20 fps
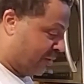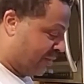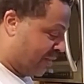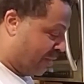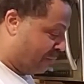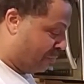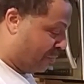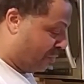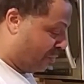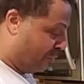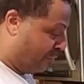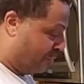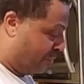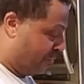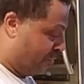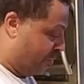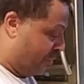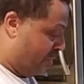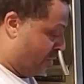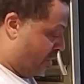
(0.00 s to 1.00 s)
isn't that beautiful?
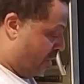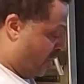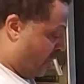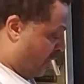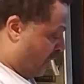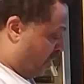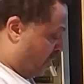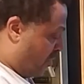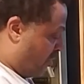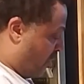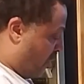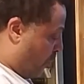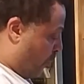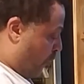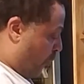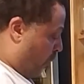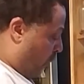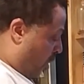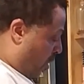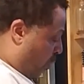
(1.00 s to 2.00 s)
So
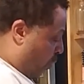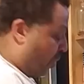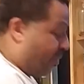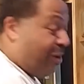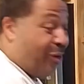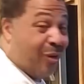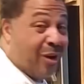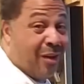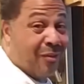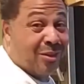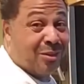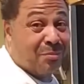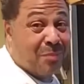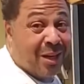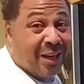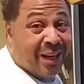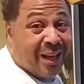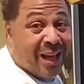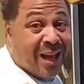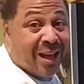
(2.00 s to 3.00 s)
we don't have as
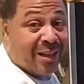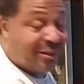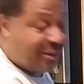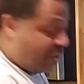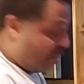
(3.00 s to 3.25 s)
many guys